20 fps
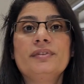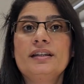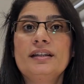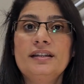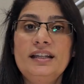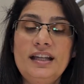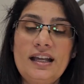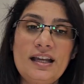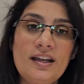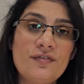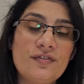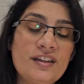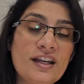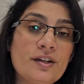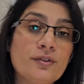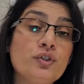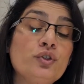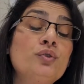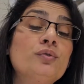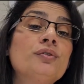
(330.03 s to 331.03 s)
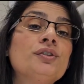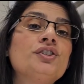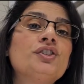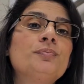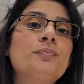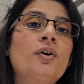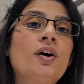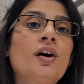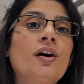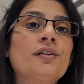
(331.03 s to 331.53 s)
If they do
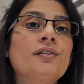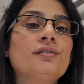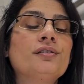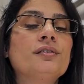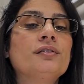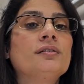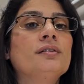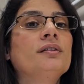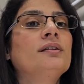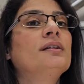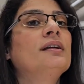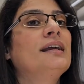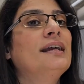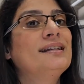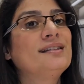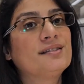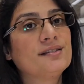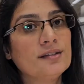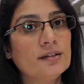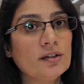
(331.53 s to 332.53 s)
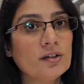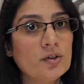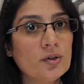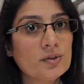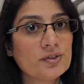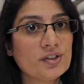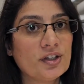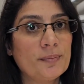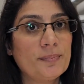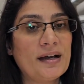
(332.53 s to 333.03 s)
respond, it still goes
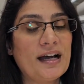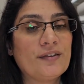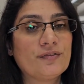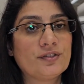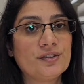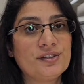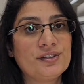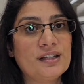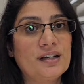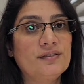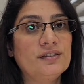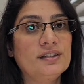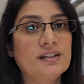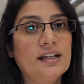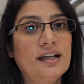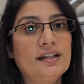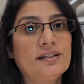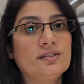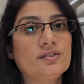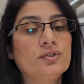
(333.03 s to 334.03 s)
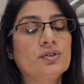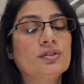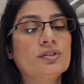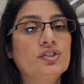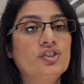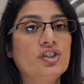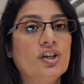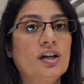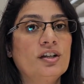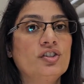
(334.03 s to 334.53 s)
up after 7 days to the
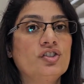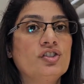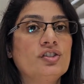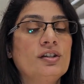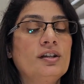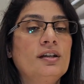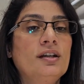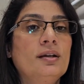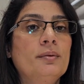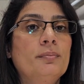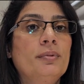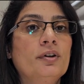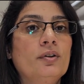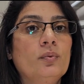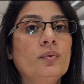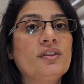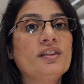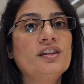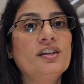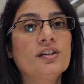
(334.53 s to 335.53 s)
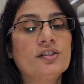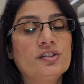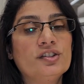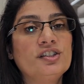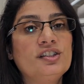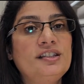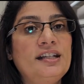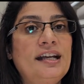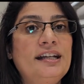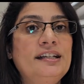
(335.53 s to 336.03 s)
judge, but with the
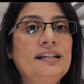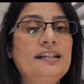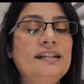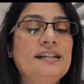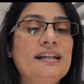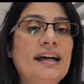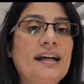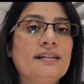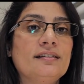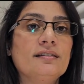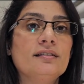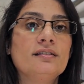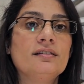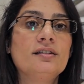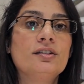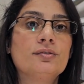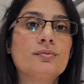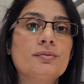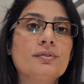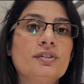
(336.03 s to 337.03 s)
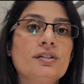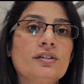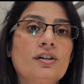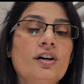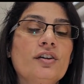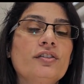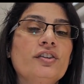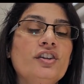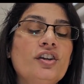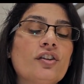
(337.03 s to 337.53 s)
understanding that
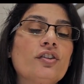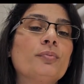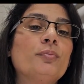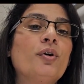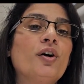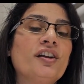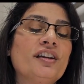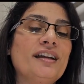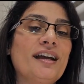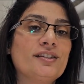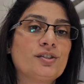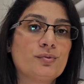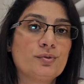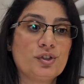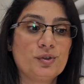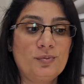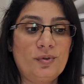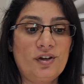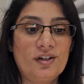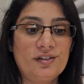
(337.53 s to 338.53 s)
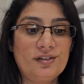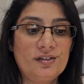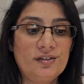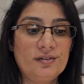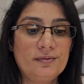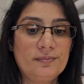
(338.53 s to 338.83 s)
the other party has responded.